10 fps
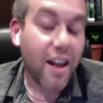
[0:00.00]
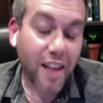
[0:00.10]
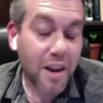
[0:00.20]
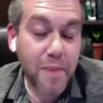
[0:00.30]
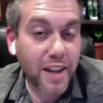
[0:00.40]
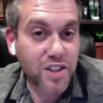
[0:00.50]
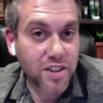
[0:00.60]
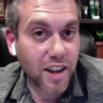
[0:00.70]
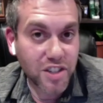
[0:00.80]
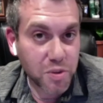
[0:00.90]
A lot of banks are
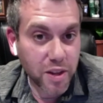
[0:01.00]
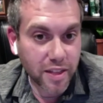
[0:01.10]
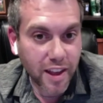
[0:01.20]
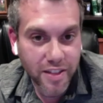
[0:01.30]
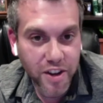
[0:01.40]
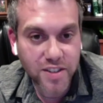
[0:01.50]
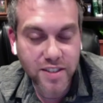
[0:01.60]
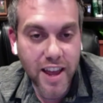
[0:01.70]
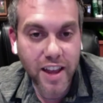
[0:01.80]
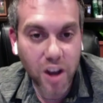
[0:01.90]
not doing that. They're
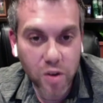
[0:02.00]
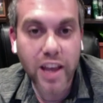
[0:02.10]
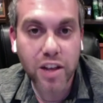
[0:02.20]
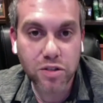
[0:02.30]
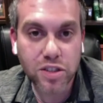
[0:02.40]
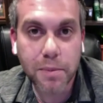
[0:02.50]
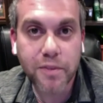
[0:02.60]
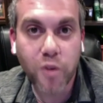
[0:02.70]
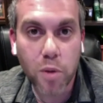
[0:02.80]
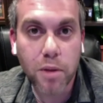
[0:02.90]
saying, okay, you skipped
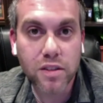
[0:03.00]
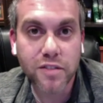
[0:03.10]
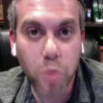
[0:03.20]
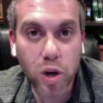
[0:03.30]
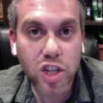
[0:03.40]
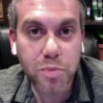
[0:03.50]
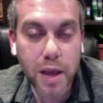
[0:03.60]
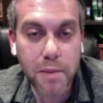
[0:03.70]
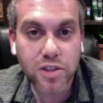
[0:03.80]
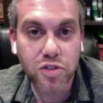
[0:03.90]
4 months of mortgage
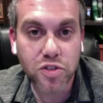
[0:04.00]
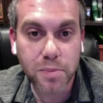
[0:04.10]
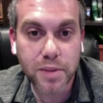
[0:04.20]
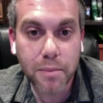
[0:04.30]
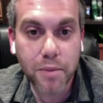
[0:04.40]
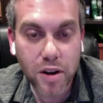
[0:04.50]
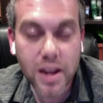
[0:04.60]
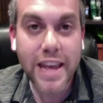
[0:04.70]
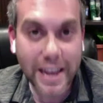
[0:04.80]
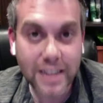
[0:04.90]
payments through September.
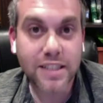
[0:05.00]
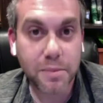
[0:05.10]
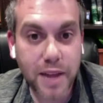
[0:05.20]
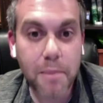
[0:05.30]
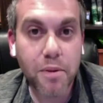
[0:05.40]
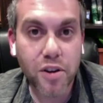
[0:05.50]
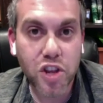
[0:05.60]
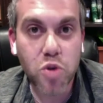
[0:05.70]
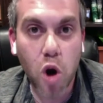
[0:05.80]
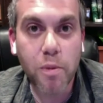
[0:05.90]
In September,
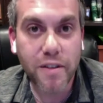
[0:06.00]
you owe me